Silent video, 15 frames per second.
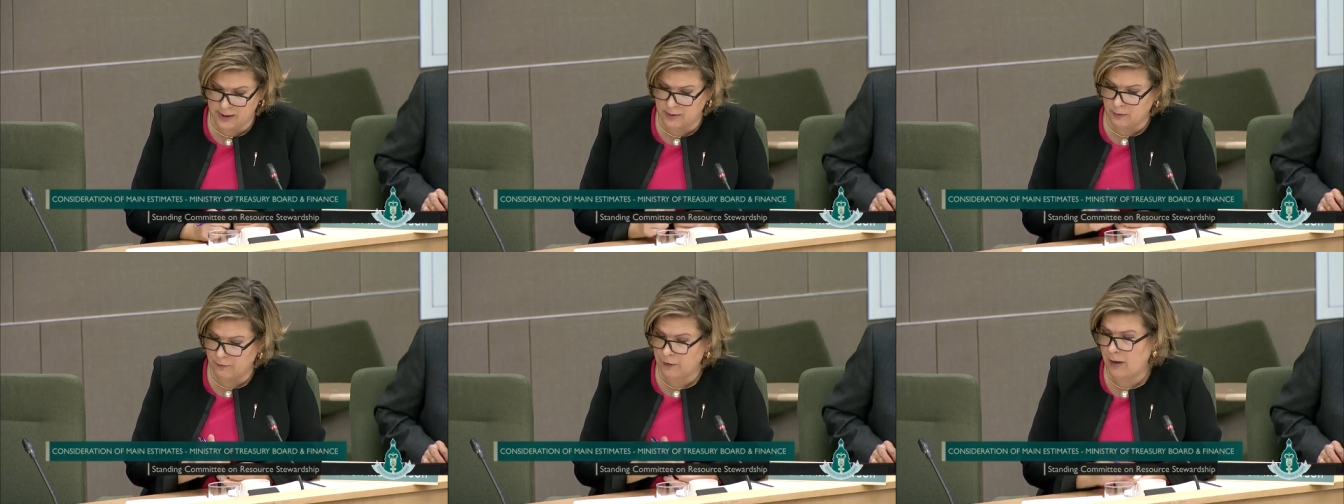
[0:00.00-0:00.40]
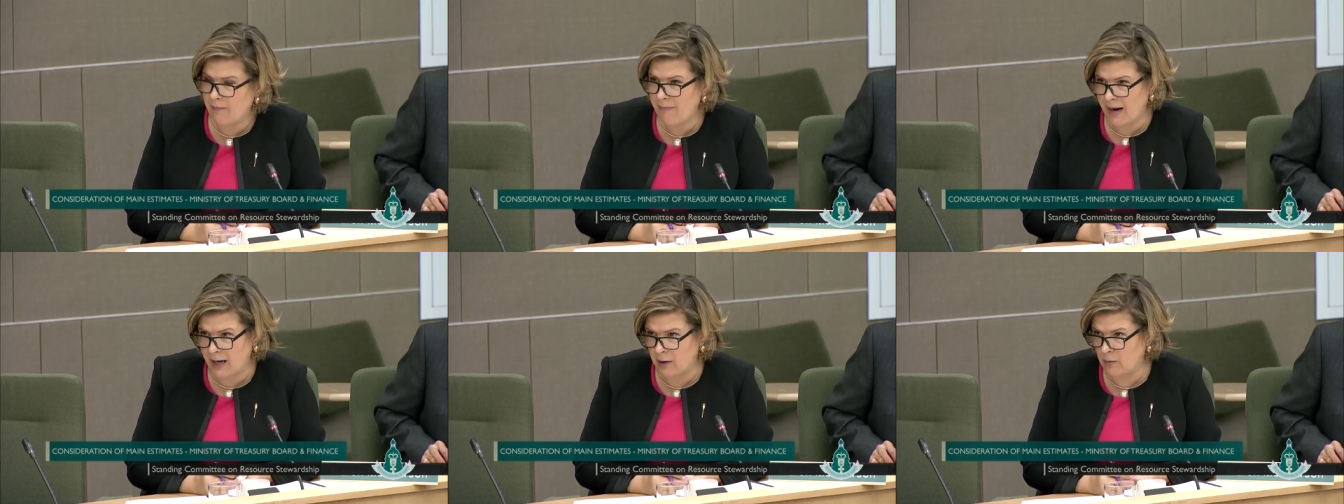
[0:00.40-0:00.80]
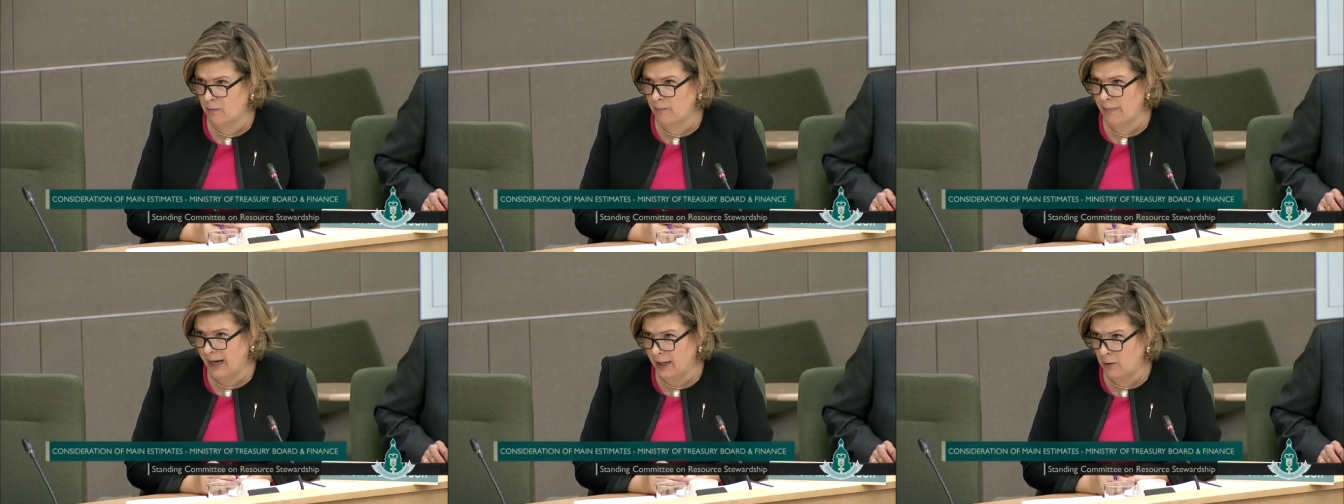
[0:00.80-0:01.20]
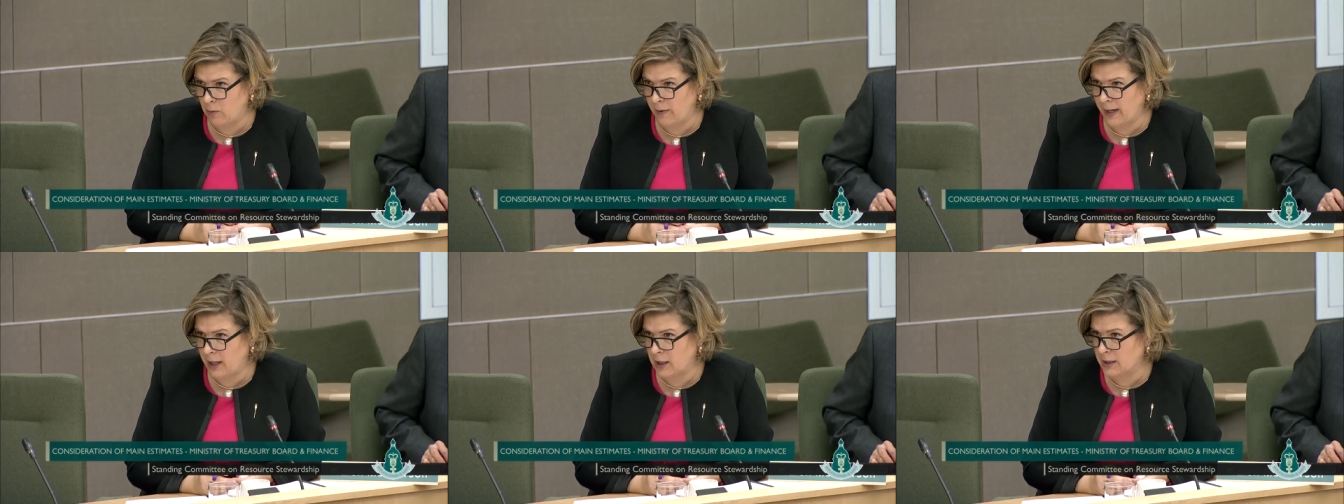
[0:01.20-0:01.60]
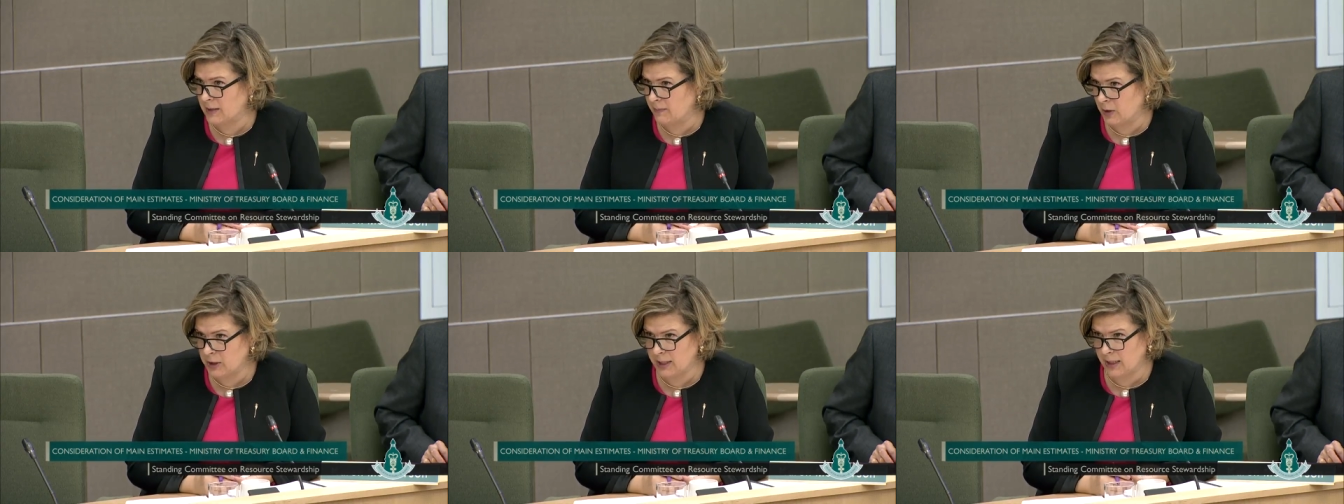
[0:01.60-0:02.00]
So we've got Bio, BioWare,
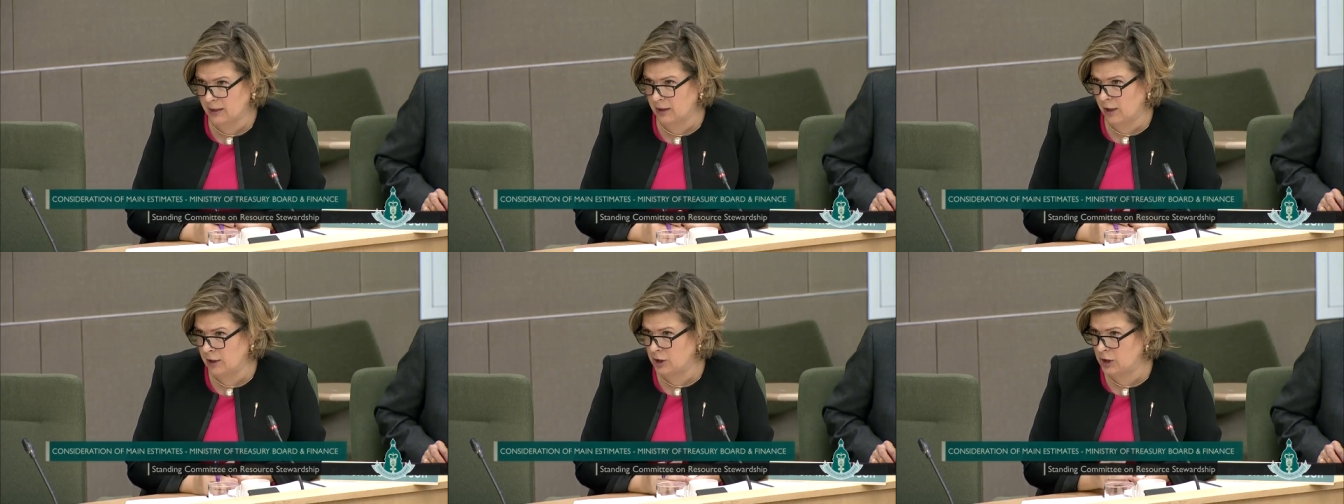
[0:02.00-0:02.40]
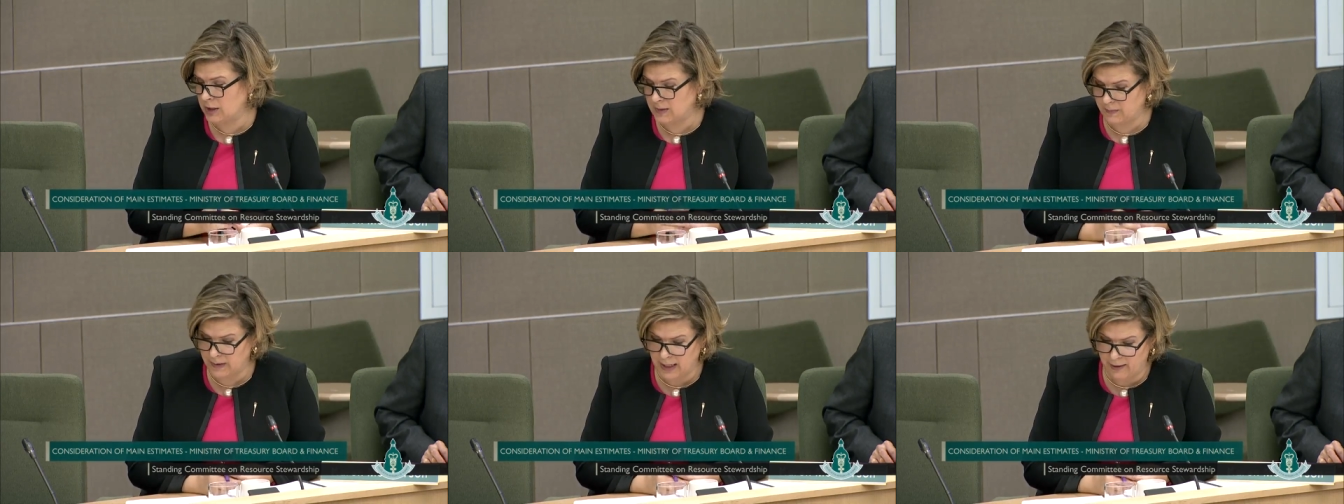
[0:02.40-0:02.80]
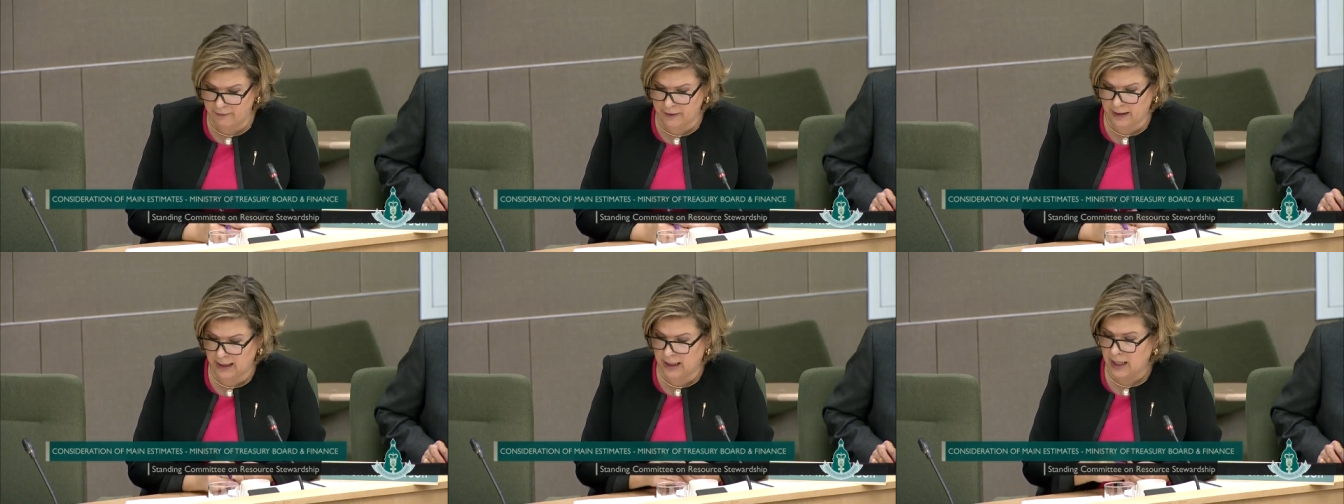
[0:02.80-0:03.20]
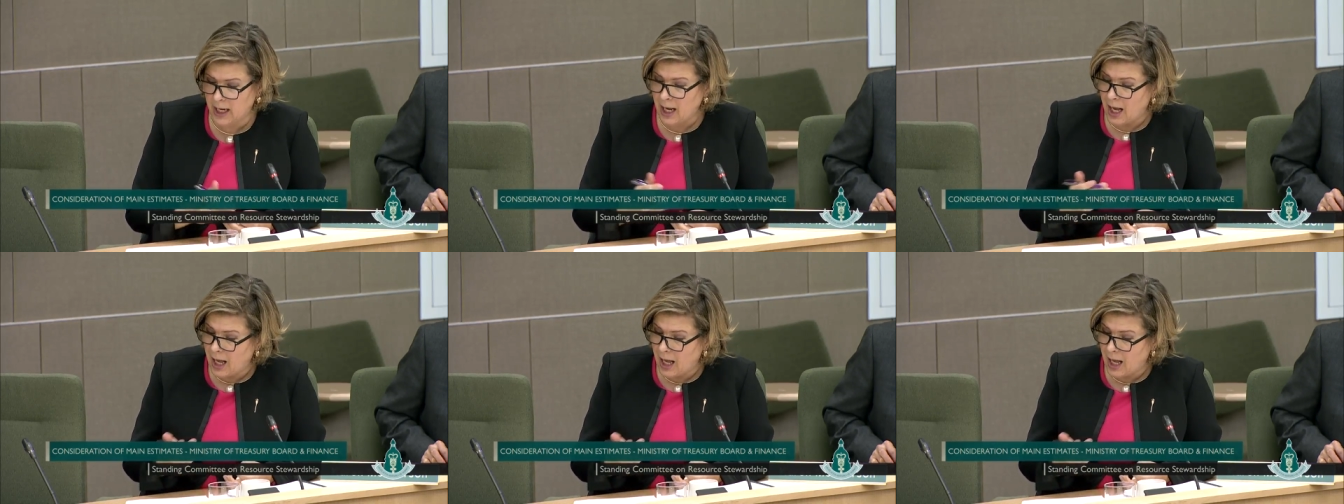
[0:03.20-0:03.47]
Smart Technologies, Benevity,